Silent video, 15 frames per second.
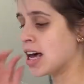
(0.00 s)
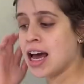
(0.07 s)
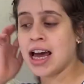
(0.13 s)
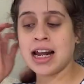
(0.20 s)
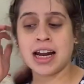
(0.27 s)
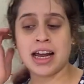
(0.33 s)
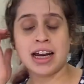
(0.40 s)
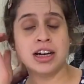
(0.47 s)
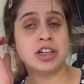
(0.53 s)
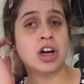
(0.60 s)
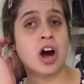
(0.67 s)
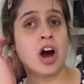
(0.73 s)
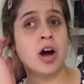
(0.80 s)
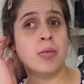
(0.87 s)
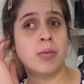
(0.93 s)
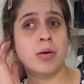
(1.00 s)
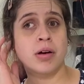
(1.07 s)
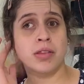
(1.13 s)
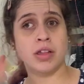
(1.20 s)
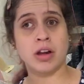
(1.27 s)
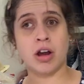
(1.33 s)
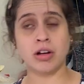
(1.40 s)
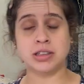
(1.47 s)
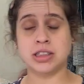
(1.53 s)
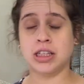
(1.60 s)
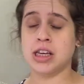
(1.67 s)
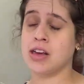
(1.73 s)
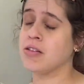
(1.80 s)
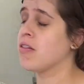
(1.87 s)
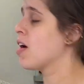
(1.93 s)
and in the top, the long
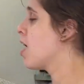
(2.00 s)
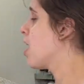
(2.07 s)
sleeve.